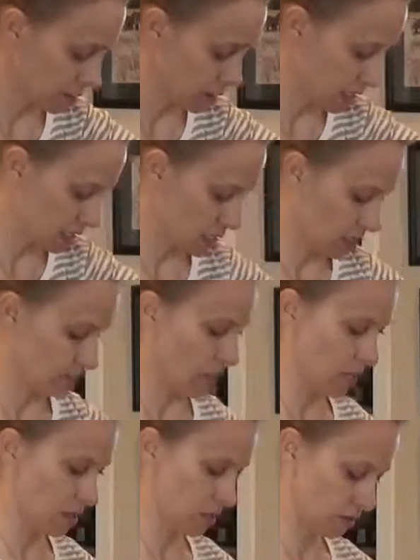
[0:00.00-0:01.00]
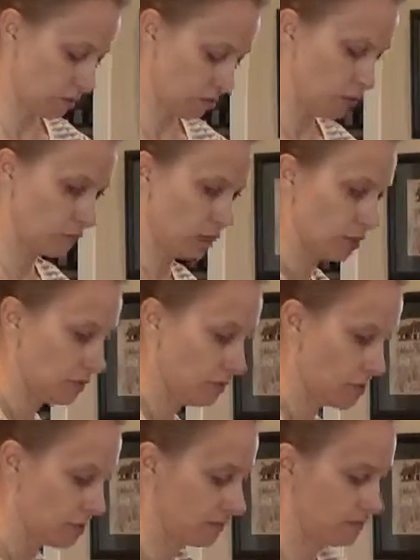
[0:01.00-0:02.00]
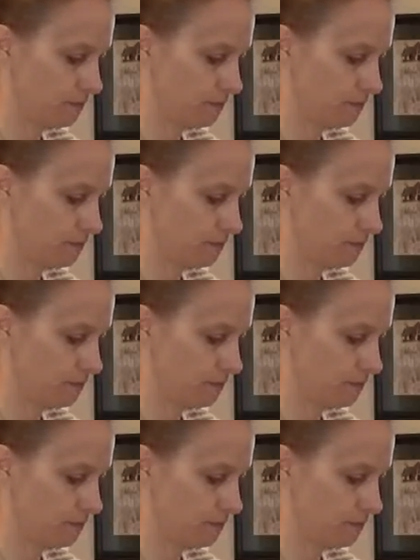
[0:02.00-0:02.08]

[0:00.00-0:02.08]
but any kind of carrot is perfectly fine.